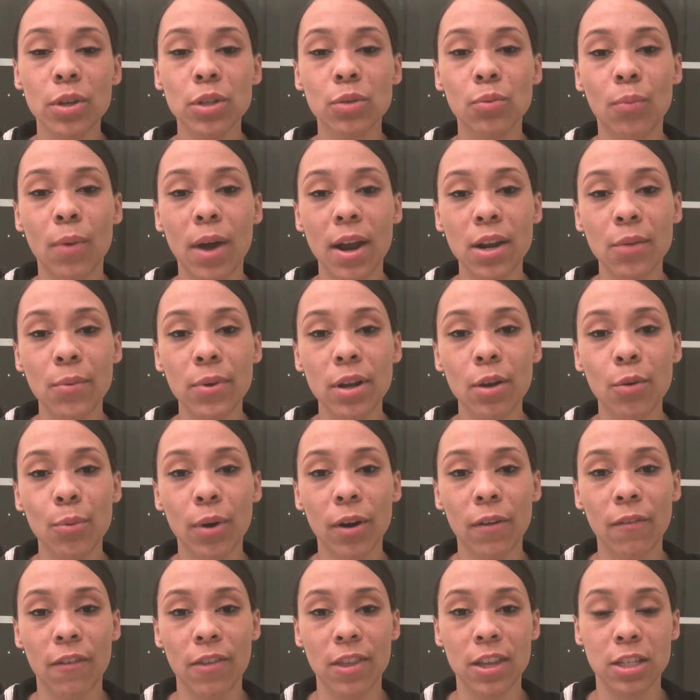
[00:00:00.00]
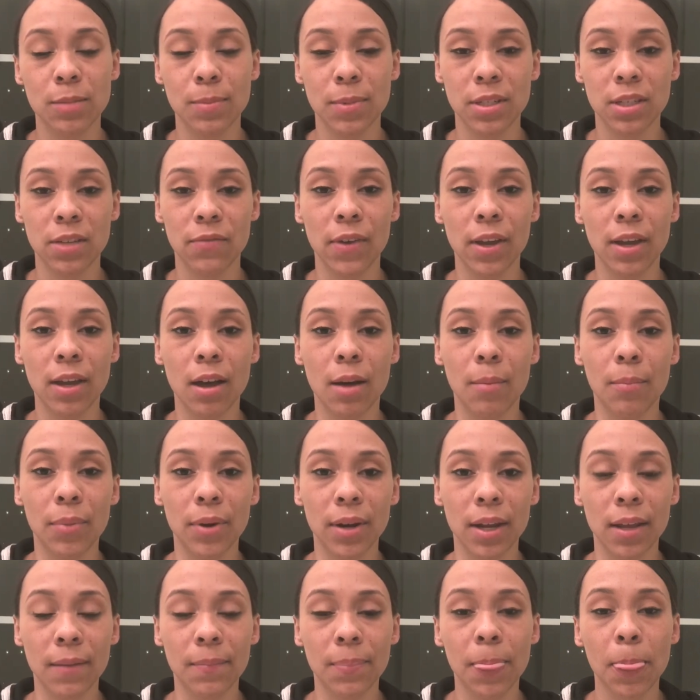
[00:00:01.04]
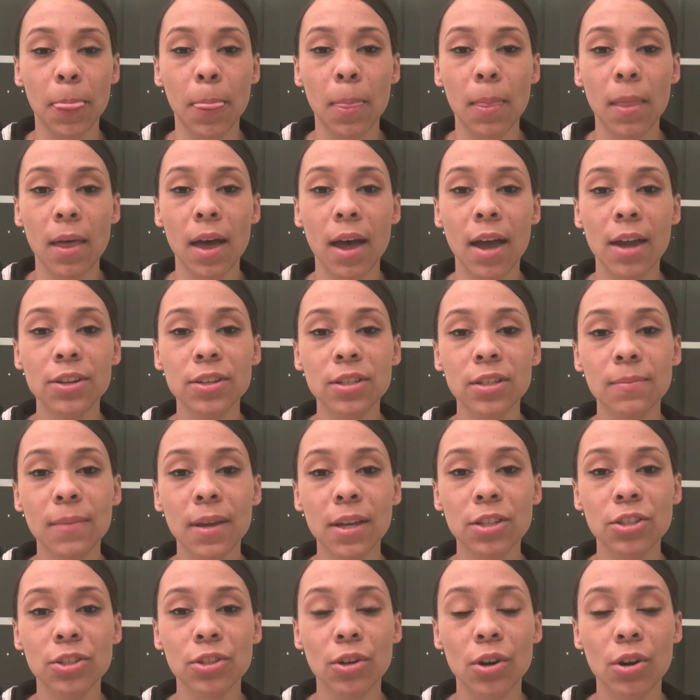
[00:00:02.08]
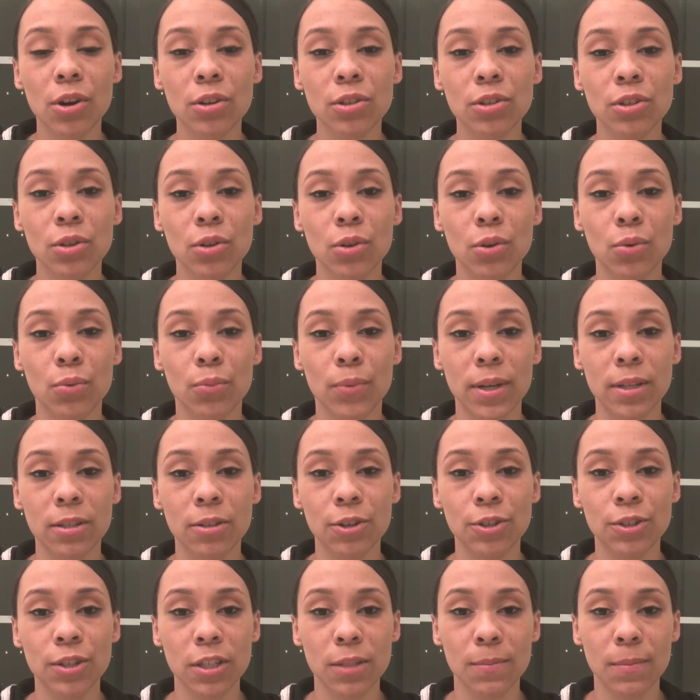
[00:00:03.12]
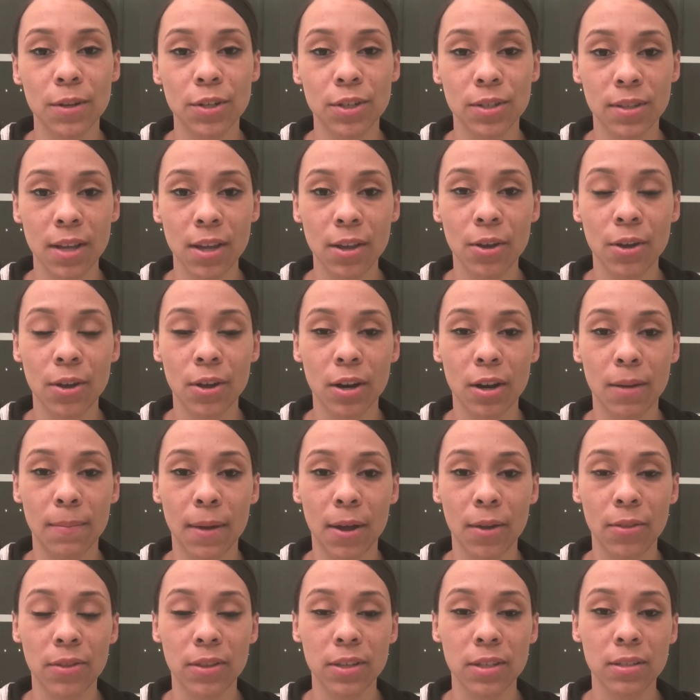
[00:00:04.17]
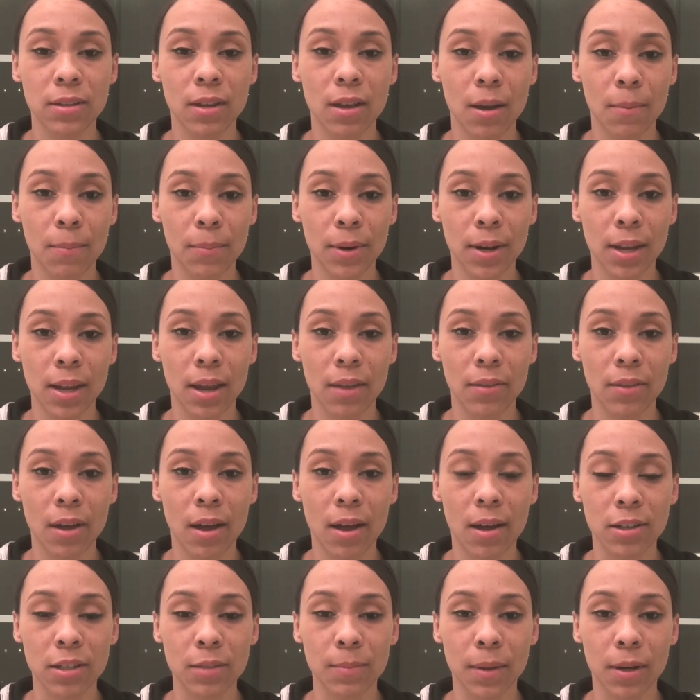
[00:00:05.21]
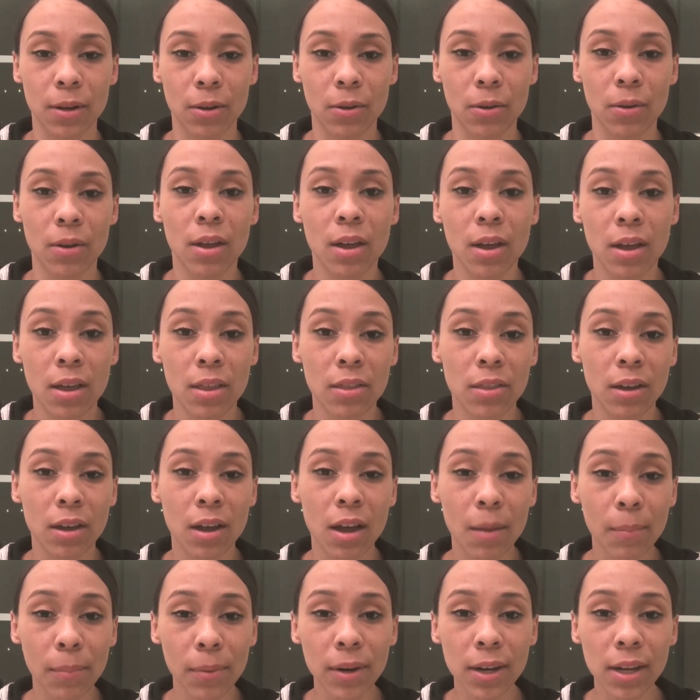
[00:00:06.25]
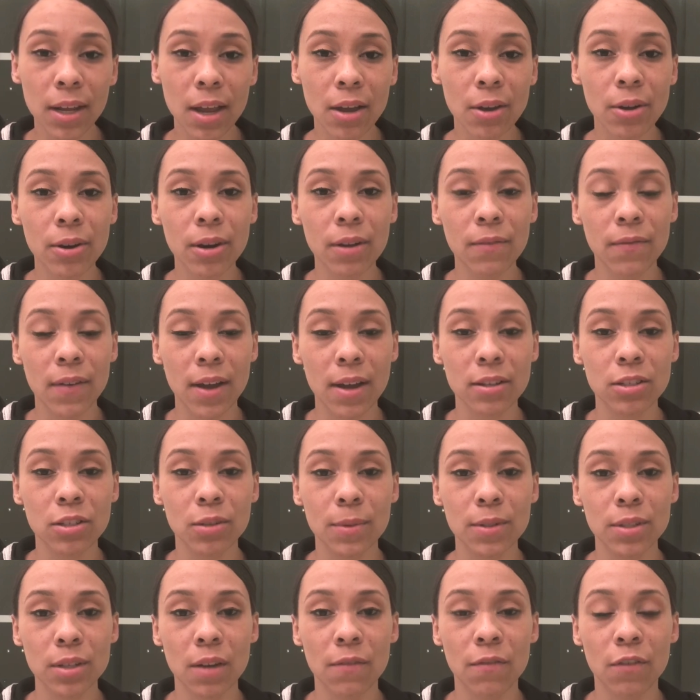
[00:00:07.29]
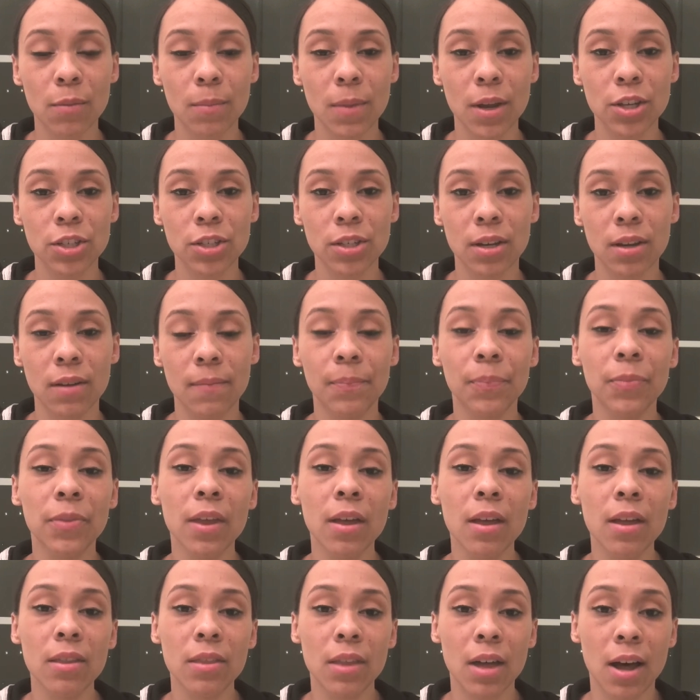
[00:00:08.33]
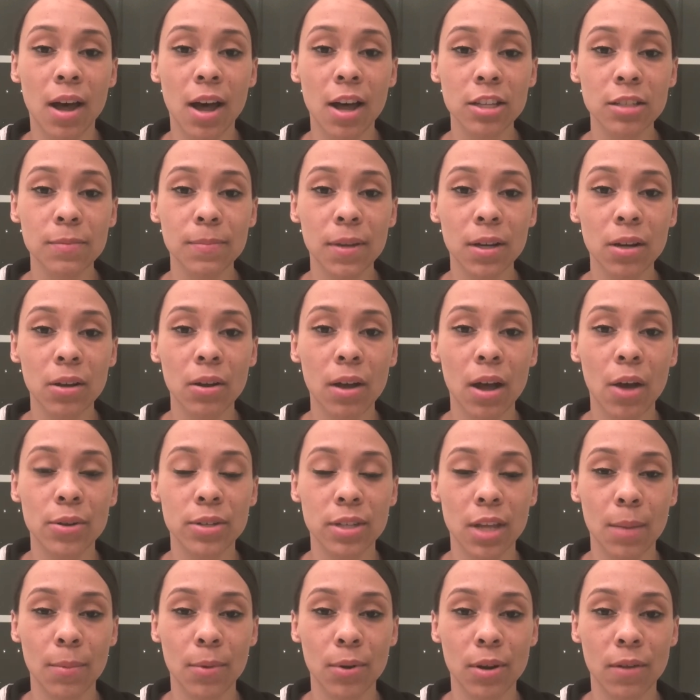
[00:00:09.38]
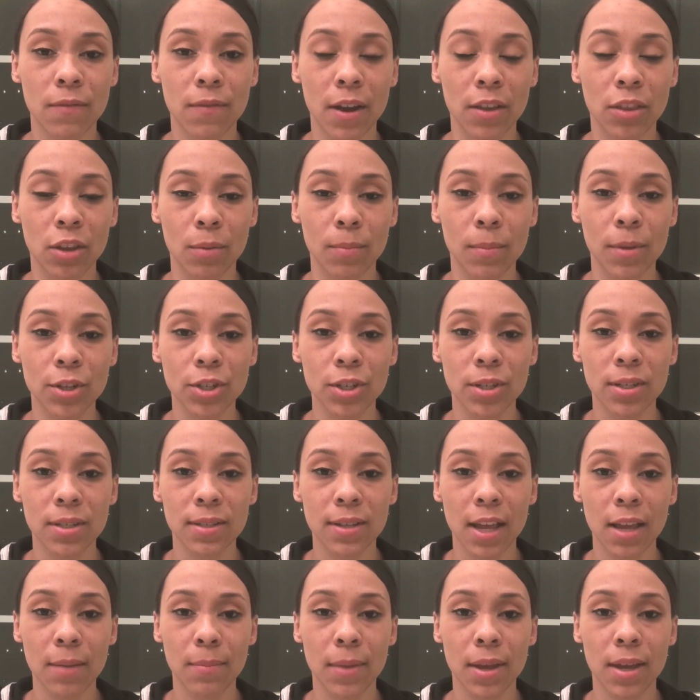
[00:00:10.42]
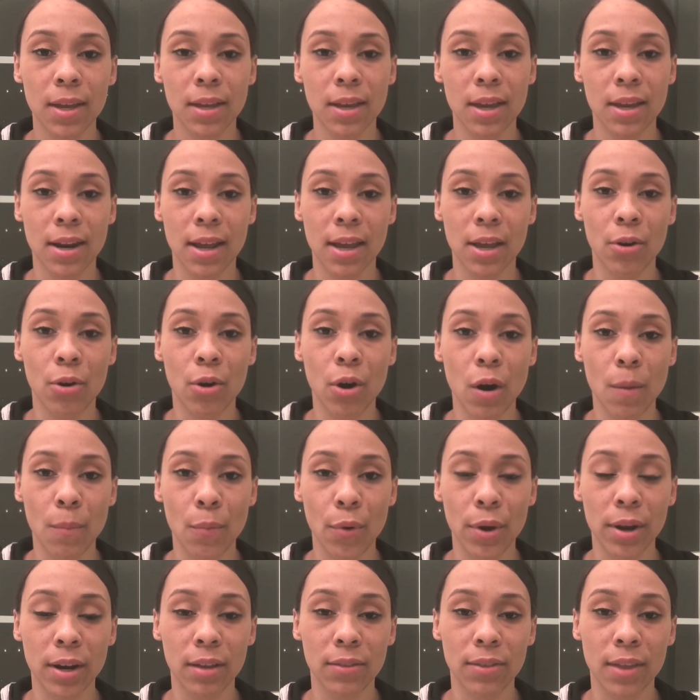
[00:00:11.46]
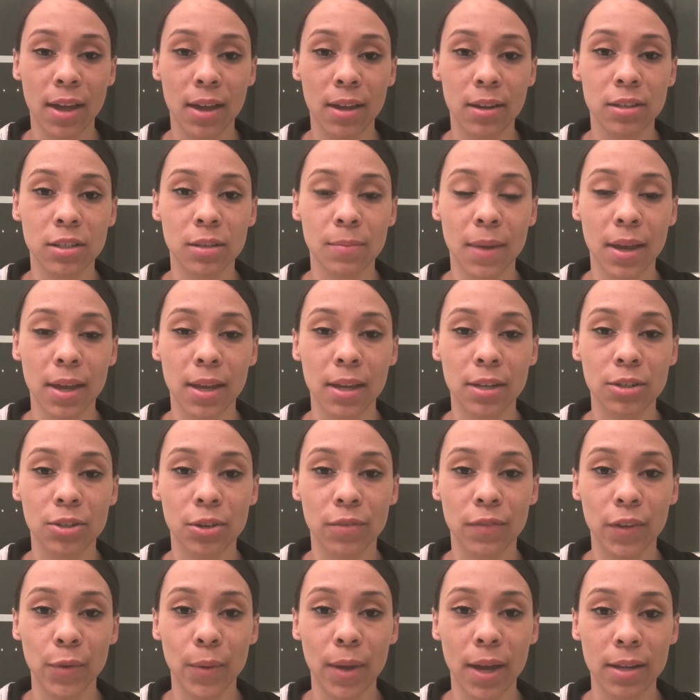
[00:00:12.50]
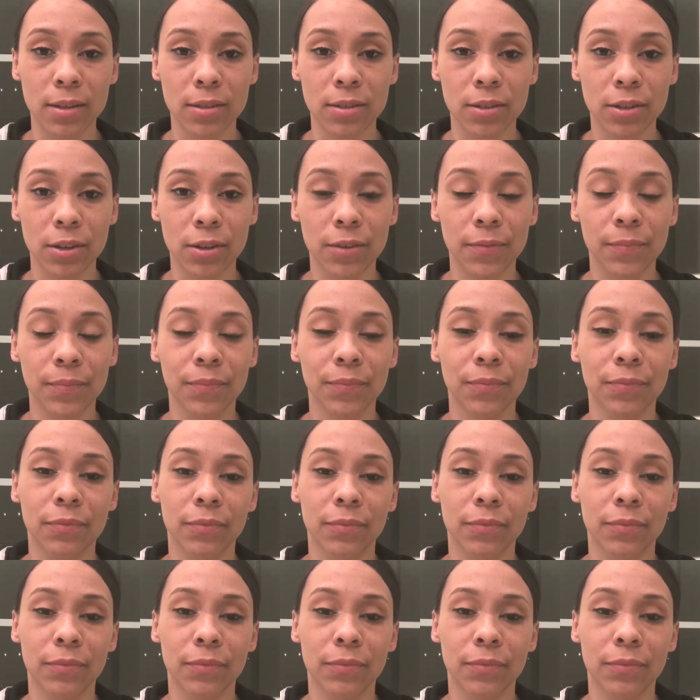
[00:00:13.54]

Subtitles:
was, why do you want to work for this specific company? I just made sure to research as much as I could about this company and the hospital. The company, I couldn't find so much information. The hospital, I was able to find their mission statement, and I incorporated that into my interview answer.